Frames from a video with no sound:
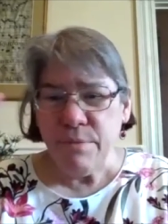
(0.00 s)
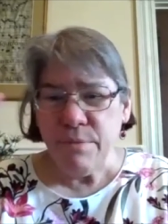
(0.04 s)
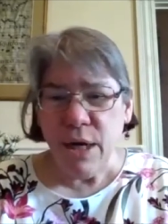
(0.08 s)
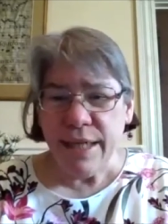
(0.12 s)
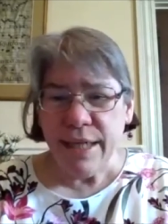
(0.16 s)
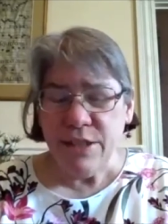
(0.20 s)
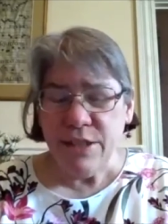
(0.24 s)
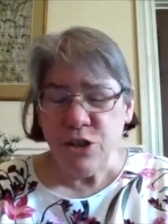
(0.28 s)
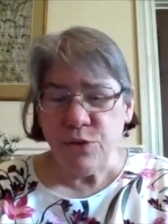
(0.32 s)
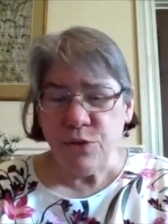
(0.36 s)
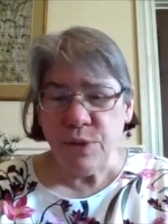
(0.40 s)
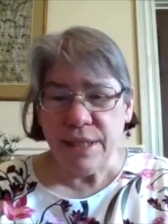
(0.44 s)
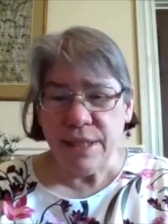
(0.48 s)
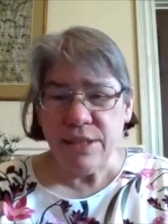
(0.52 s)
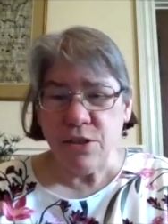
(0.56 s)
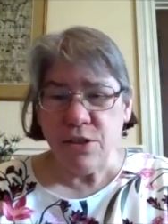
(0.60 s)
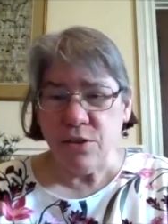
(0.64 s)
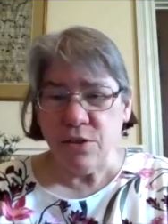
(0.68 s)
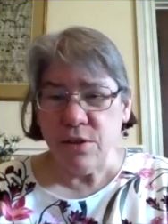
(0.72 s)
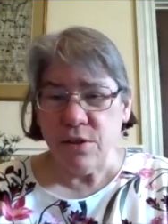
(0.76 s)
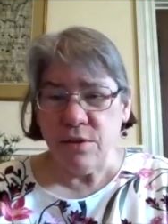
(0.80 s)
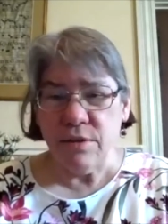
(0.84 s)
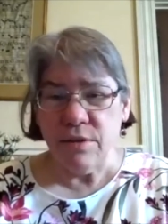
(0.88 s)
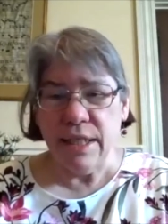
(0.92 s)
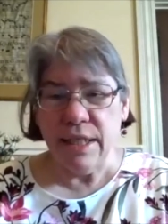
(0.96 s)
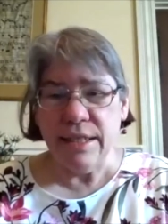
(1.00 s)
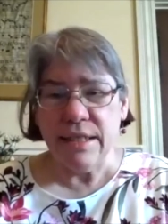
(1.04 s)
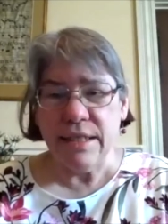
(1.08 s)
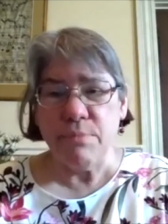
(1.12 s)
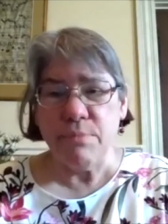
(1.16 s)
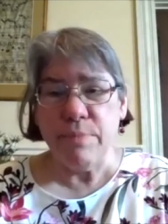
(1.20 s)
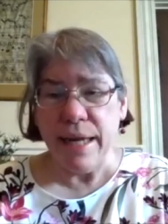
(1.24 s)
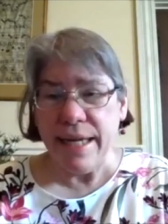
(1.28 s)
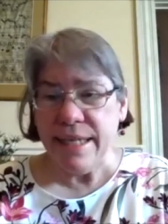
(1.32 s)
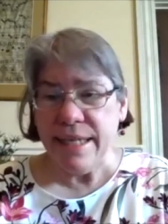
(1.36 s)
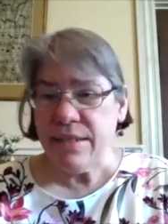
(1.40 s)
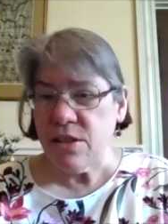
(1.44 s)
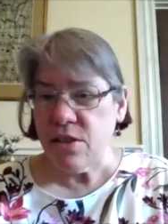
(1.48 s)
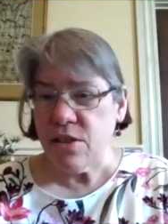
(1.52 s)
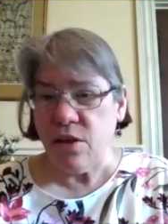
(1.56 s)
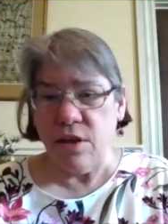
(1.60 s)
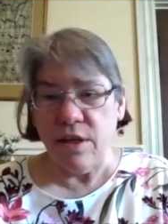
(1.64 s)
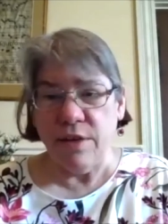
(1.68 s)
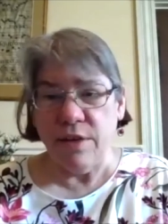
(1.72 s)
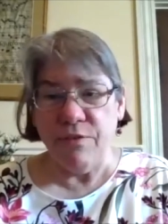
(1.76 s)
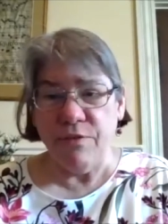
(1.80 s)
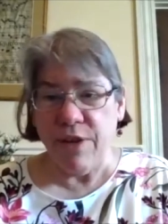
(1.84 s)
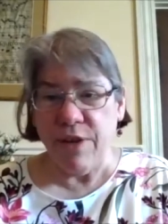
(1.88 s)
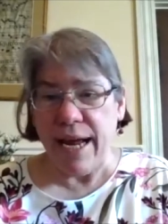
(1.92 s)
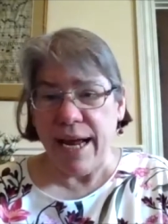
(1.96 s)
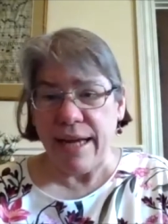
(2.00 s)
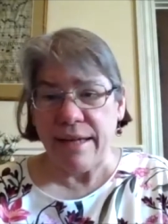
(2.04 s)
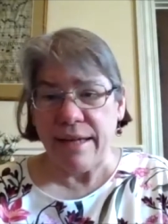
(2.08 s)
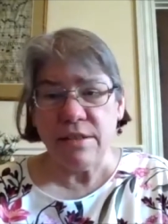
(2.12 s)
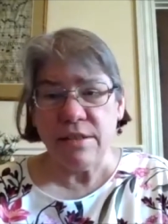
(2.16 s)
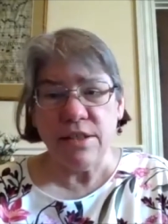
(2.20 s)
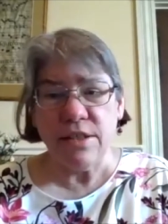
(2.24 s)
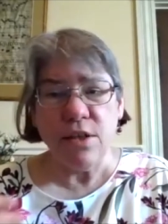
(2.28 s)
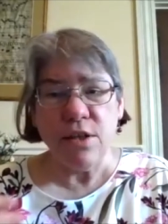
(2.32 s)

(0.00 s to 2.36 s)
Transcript: mind you, it's based on facts,